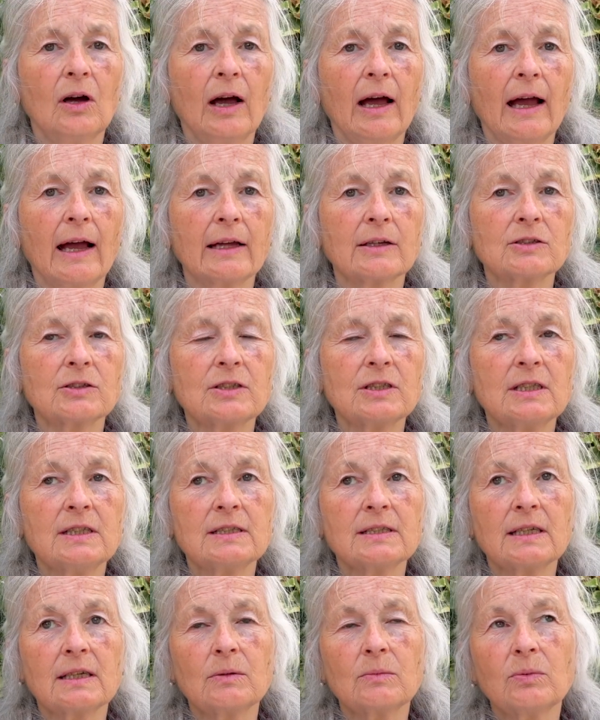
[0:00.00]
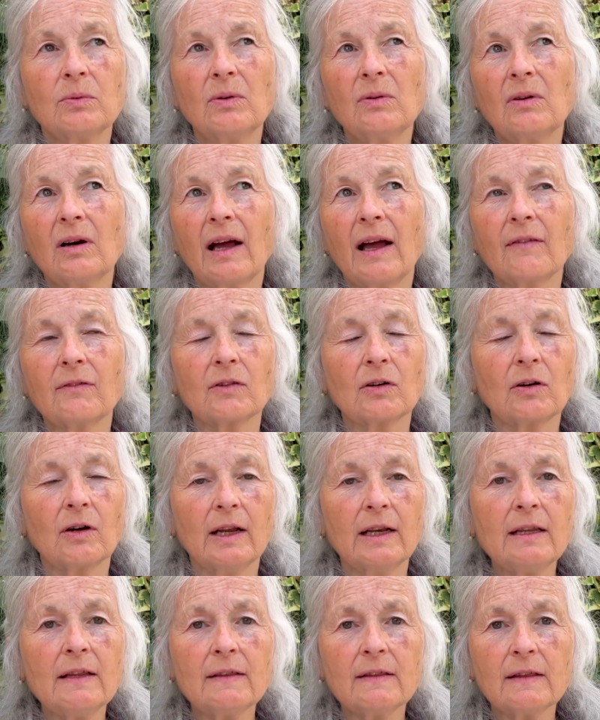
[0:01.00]
And she said, Well, I haven't got
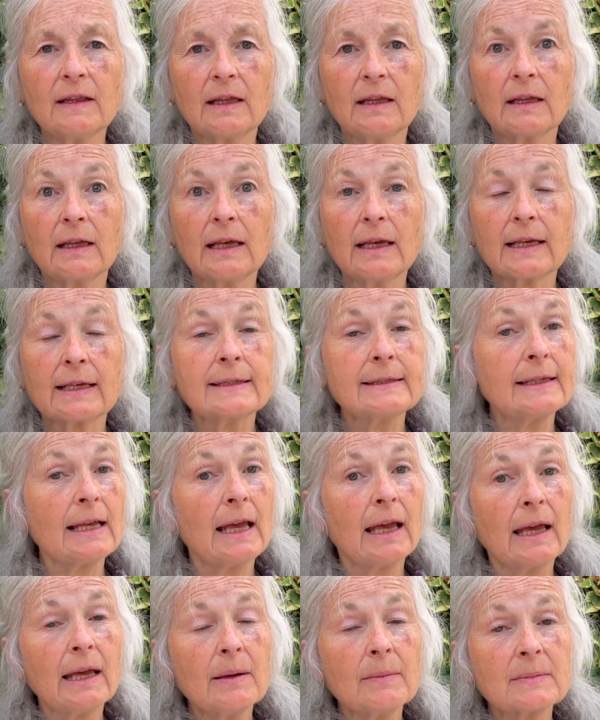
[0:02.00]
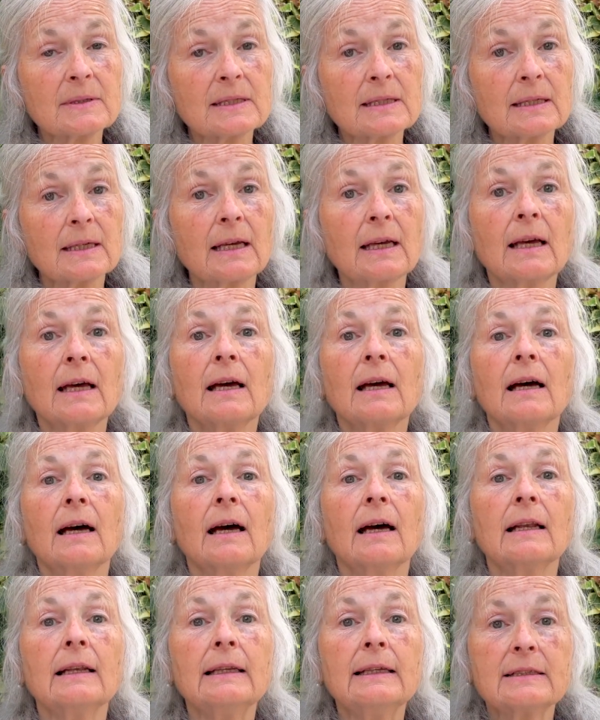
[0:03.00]
anything except
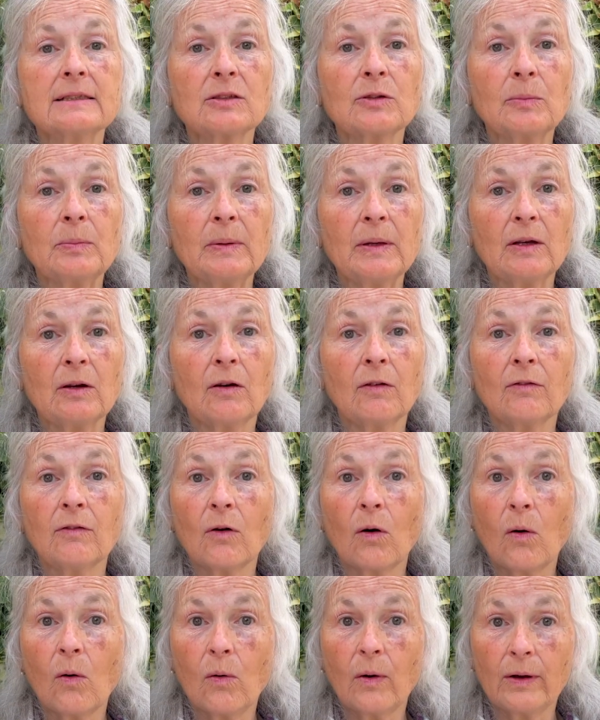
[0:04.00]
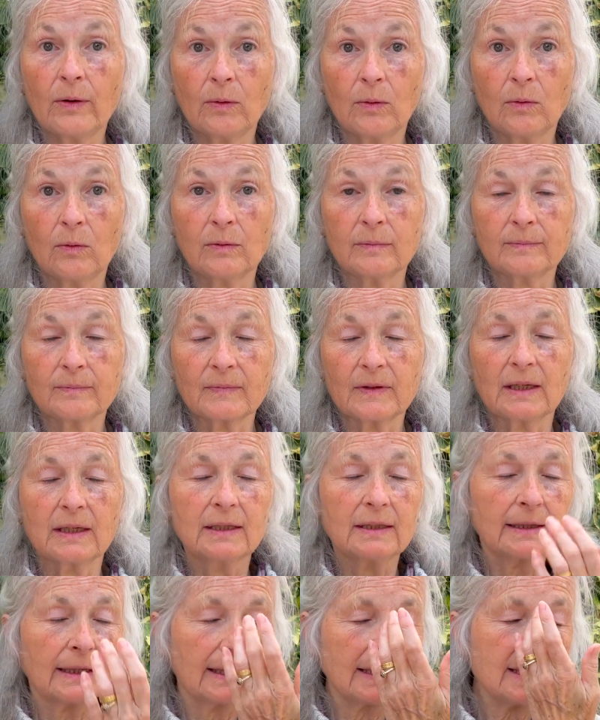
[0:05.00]
a little bit of oil
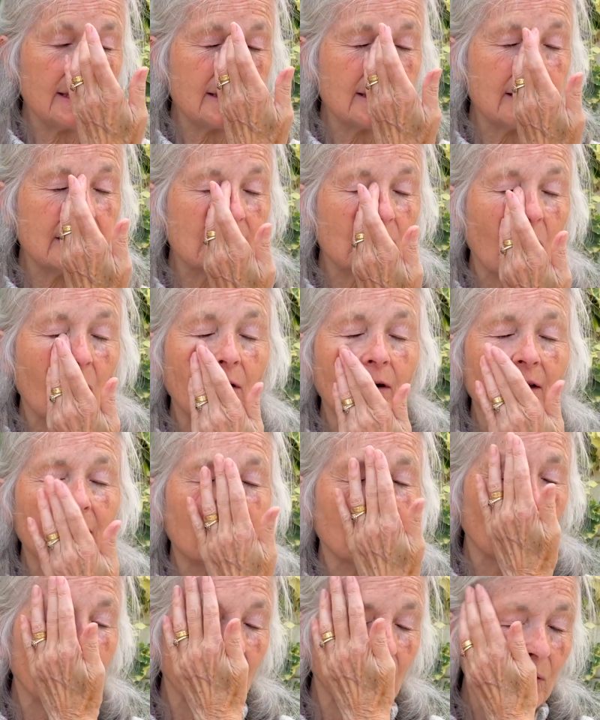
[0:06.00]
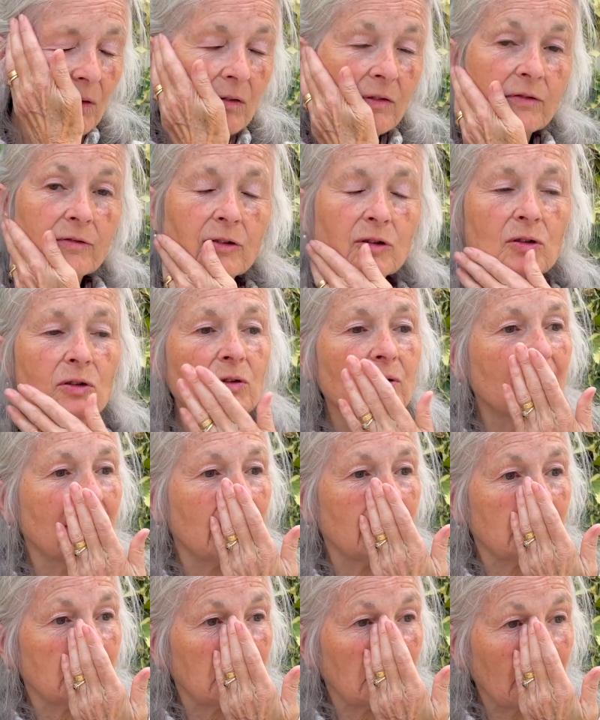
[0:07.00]
now this is olive oil for
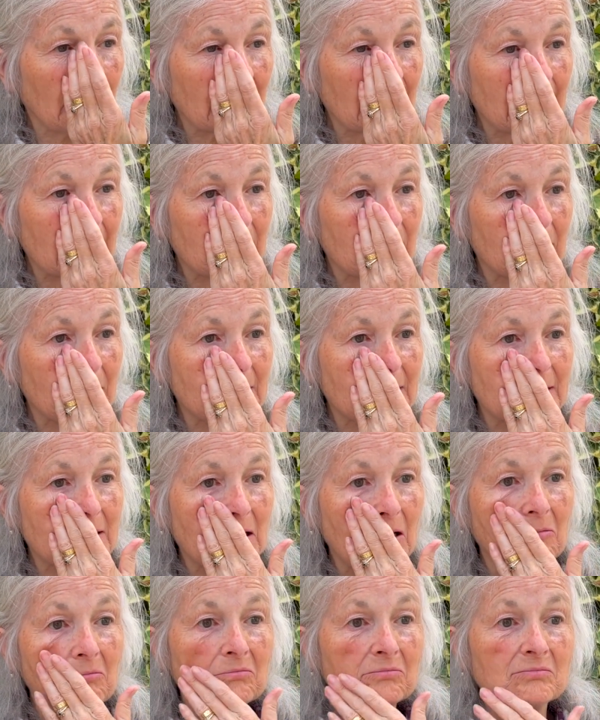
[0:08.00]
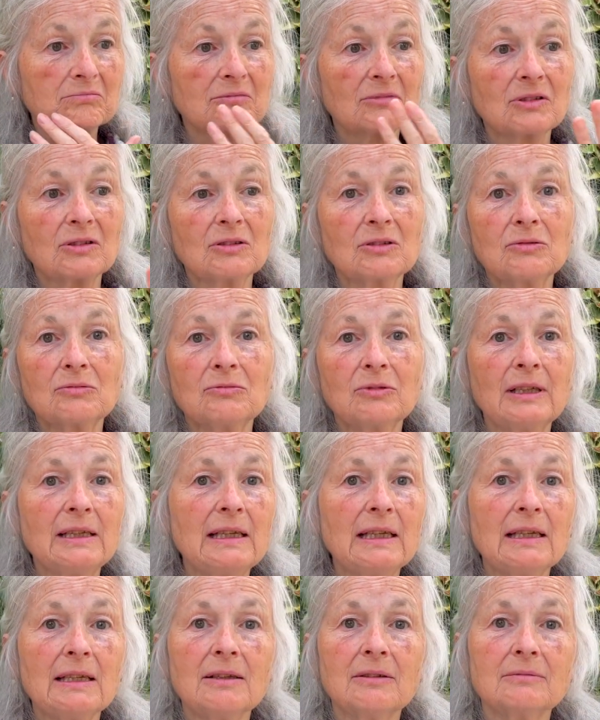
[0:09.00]
cooking and it was um,
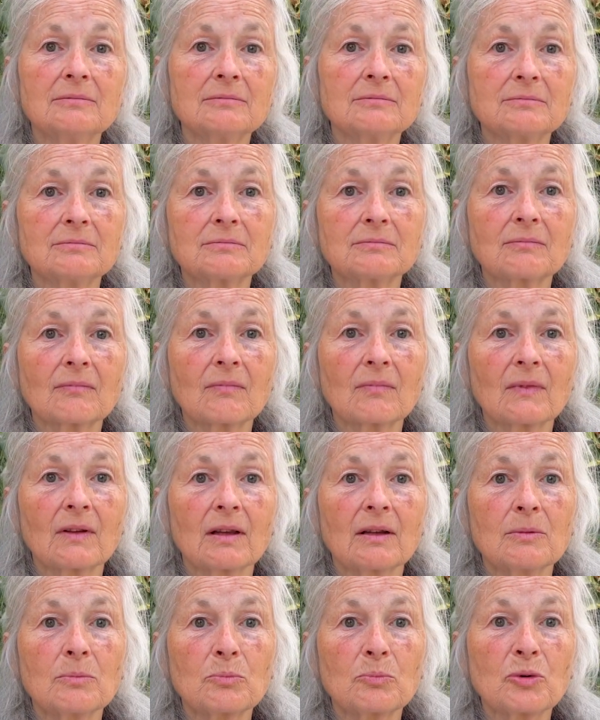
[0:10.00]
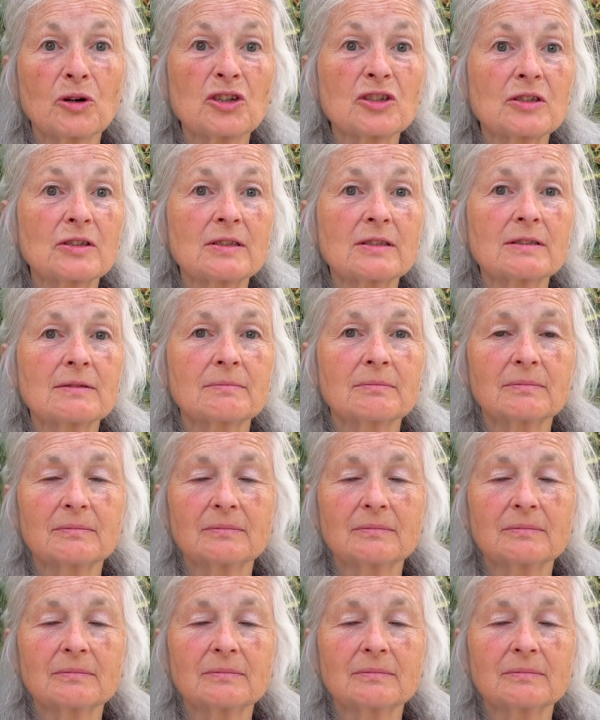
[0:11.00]
really precious.